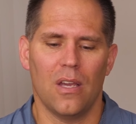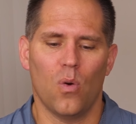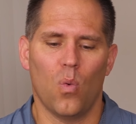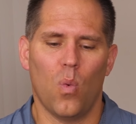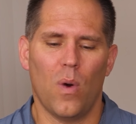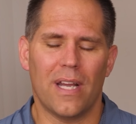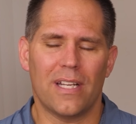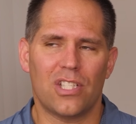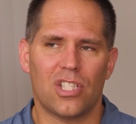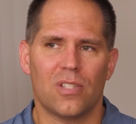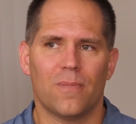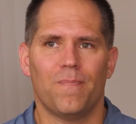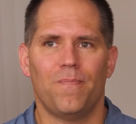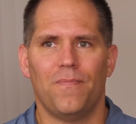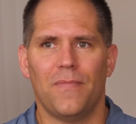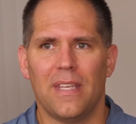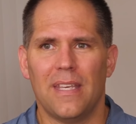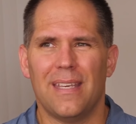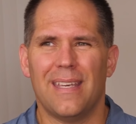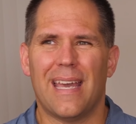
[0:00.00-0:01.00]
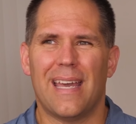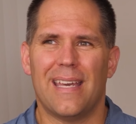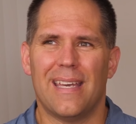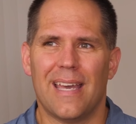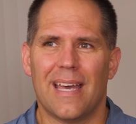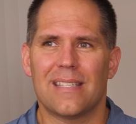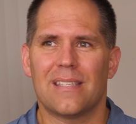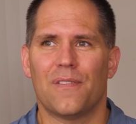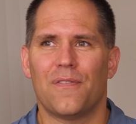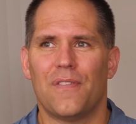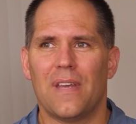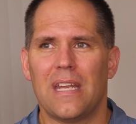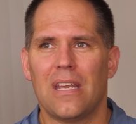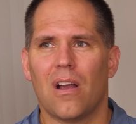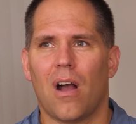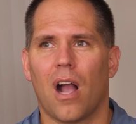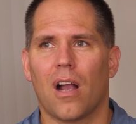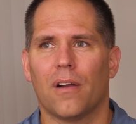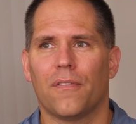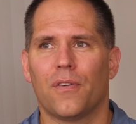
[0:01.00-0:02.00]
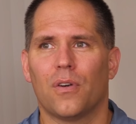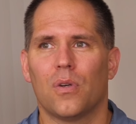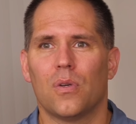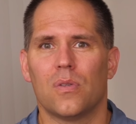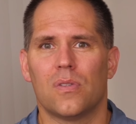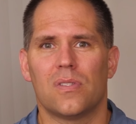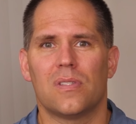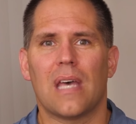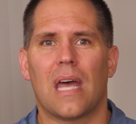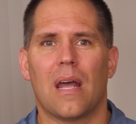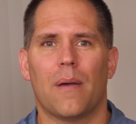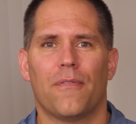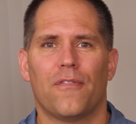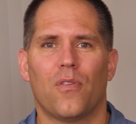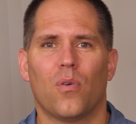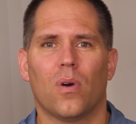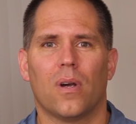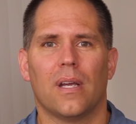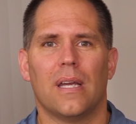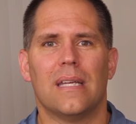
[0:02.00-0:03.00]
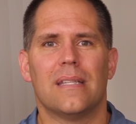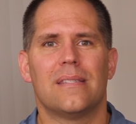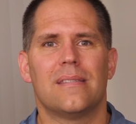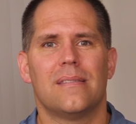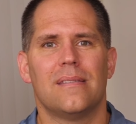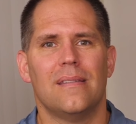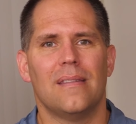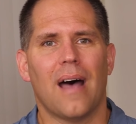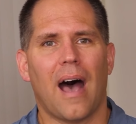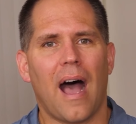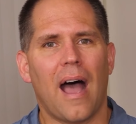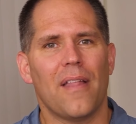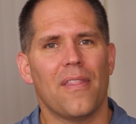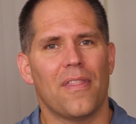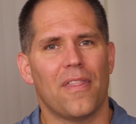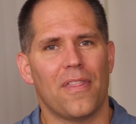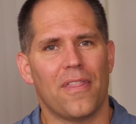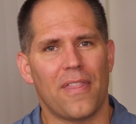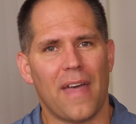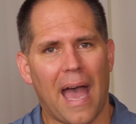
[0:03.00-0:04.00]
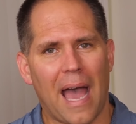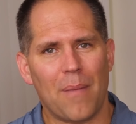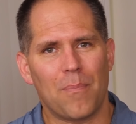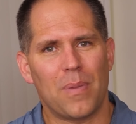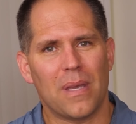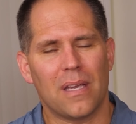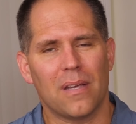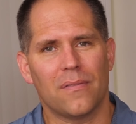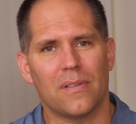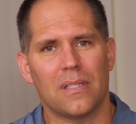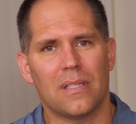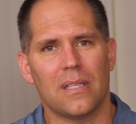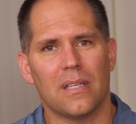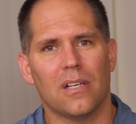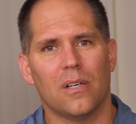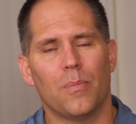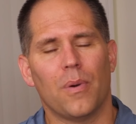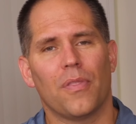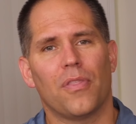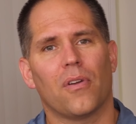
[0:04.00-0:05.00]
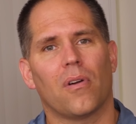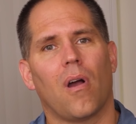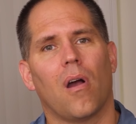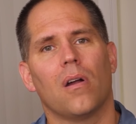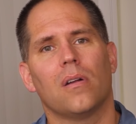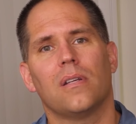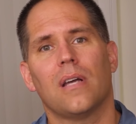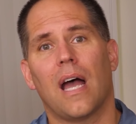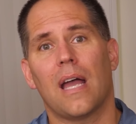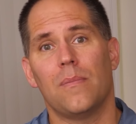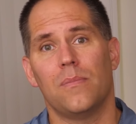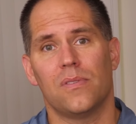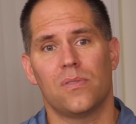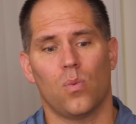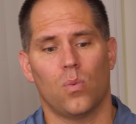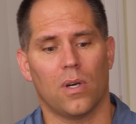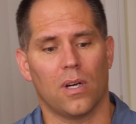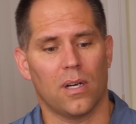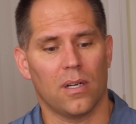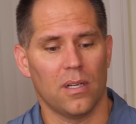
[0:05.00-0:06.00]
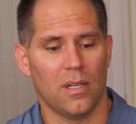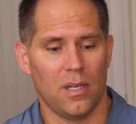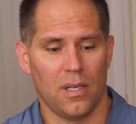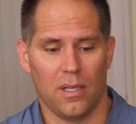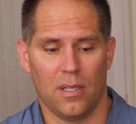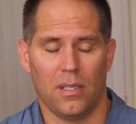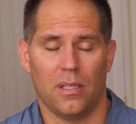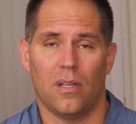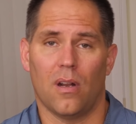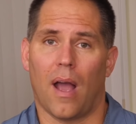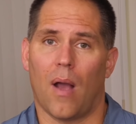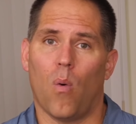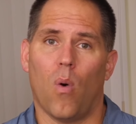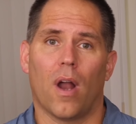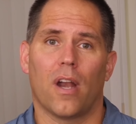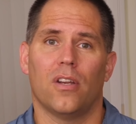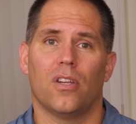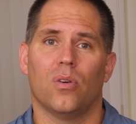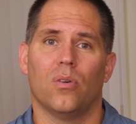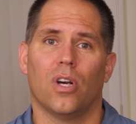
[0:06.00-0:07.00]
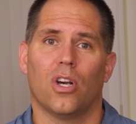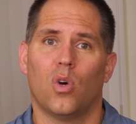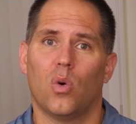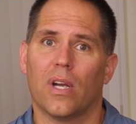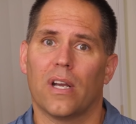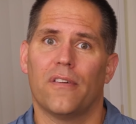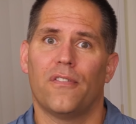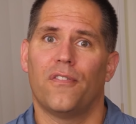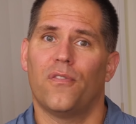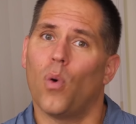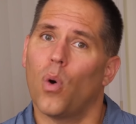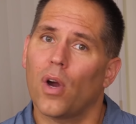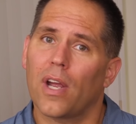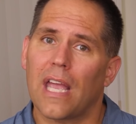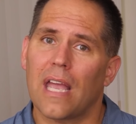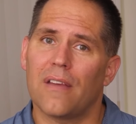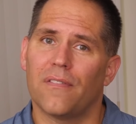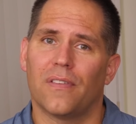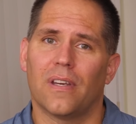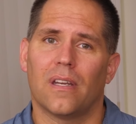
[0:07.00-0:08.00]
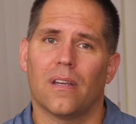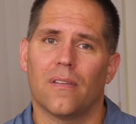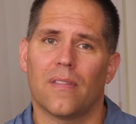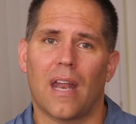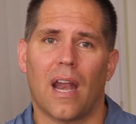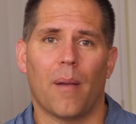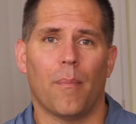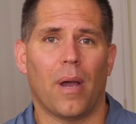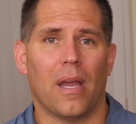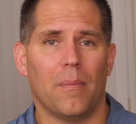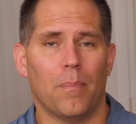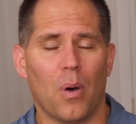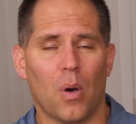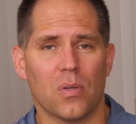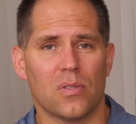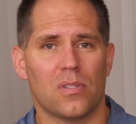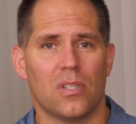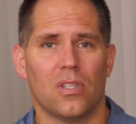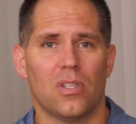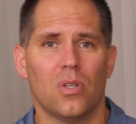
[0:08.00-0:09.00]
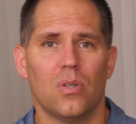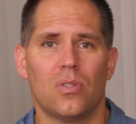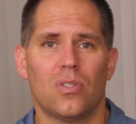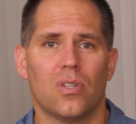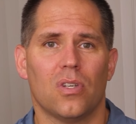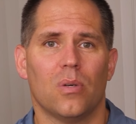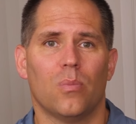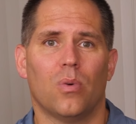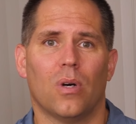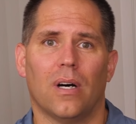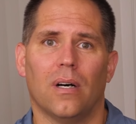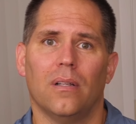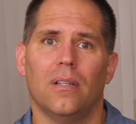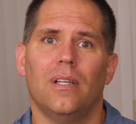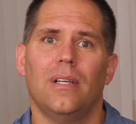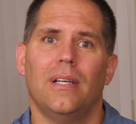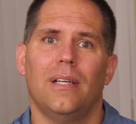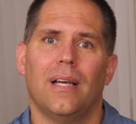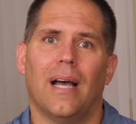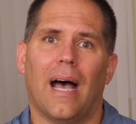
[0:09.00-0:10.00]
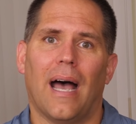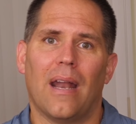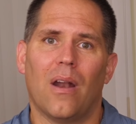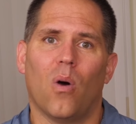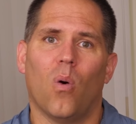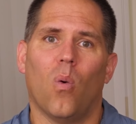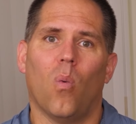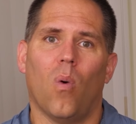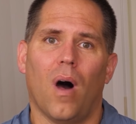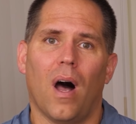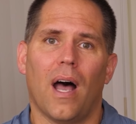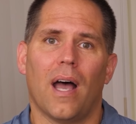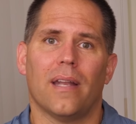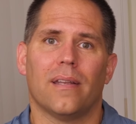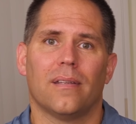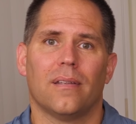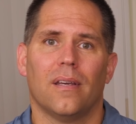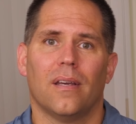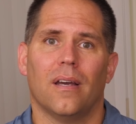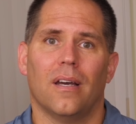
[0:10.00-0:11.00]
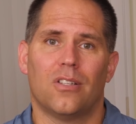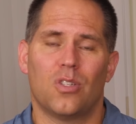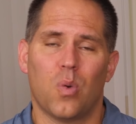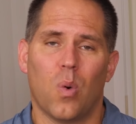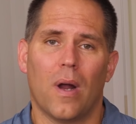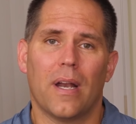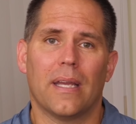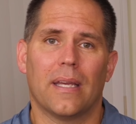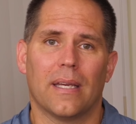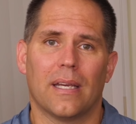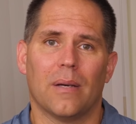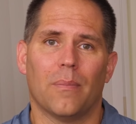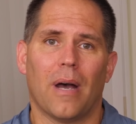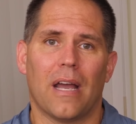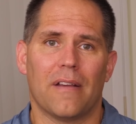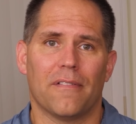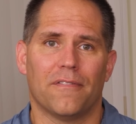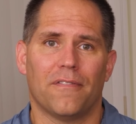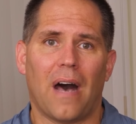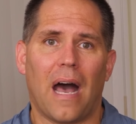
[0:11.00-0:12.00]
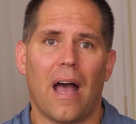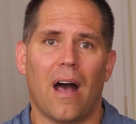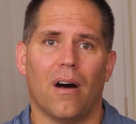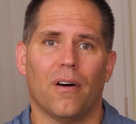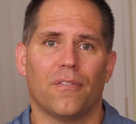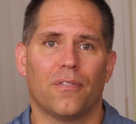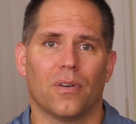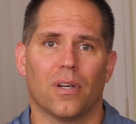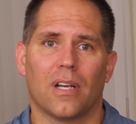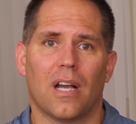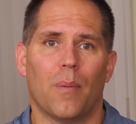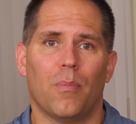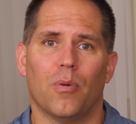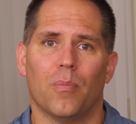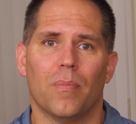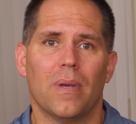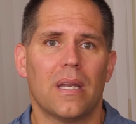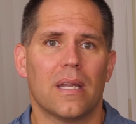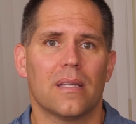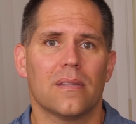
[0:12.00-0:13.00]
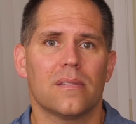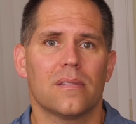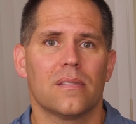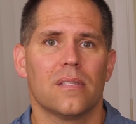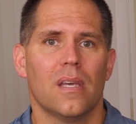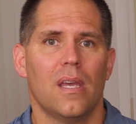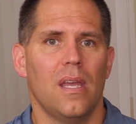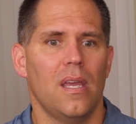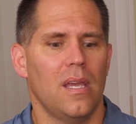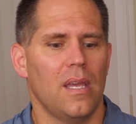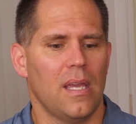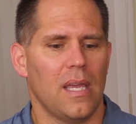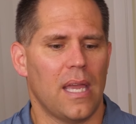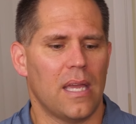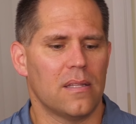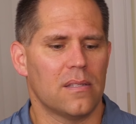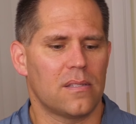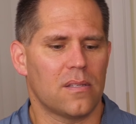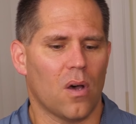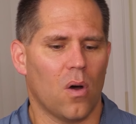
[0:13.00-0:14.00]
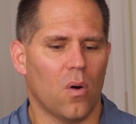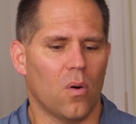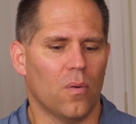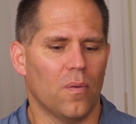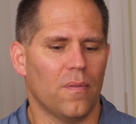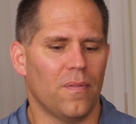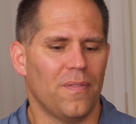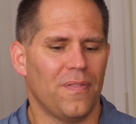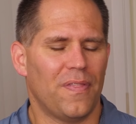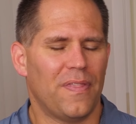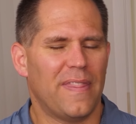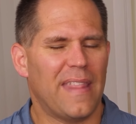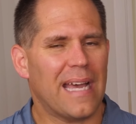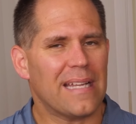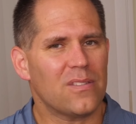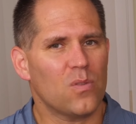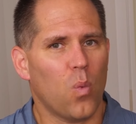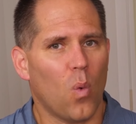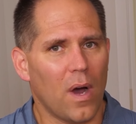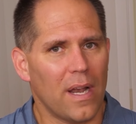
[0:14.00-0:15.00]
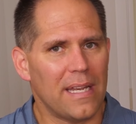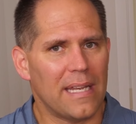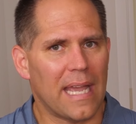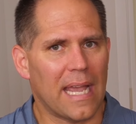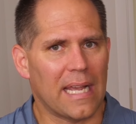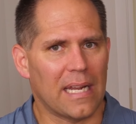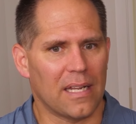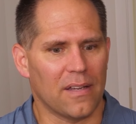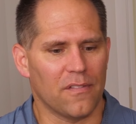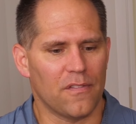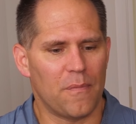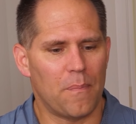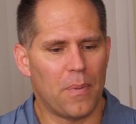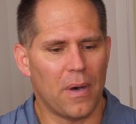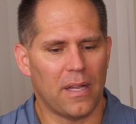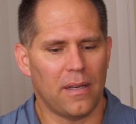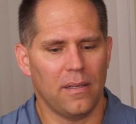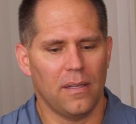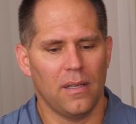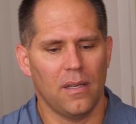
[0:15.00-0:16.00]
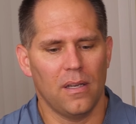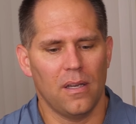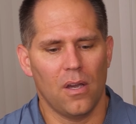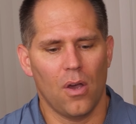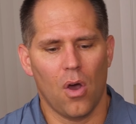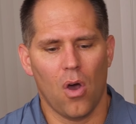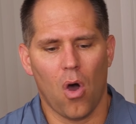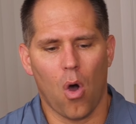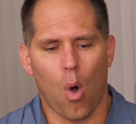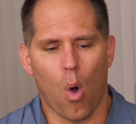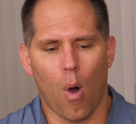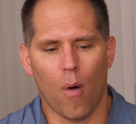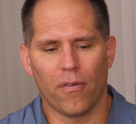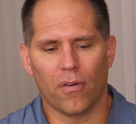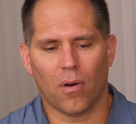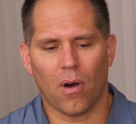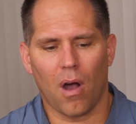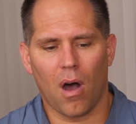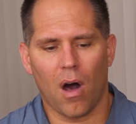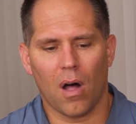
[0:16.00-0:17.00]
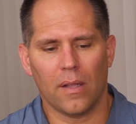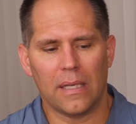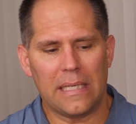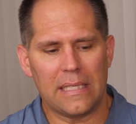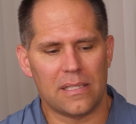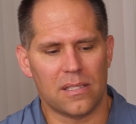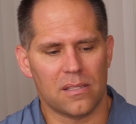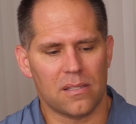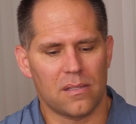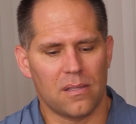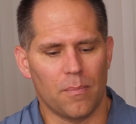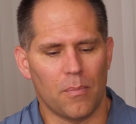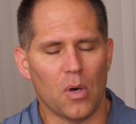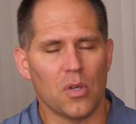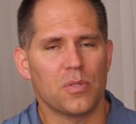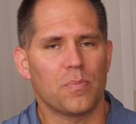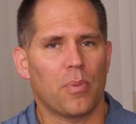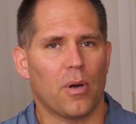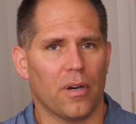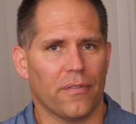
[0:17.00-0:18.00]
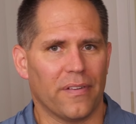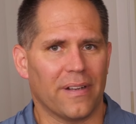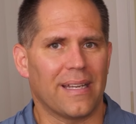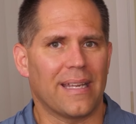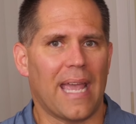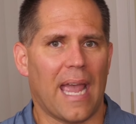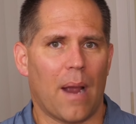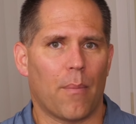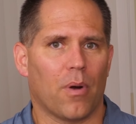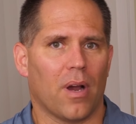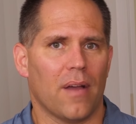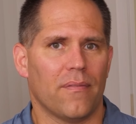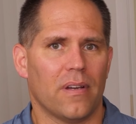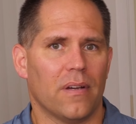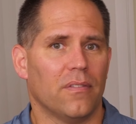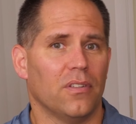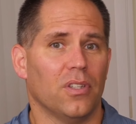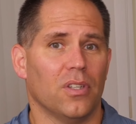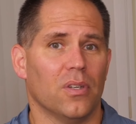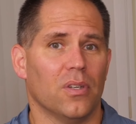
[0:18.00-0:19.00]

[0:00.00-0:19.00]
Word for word: which as a videographer who's set up for it, it's not that big of a deal, but there are times where, you know, I want to do a quick 4K video that I might post to YouTube. Well, I don't want a 20 gigabyte file for a couple minutes. And so that's one negative, but overall, it's the most perfect camera I've ever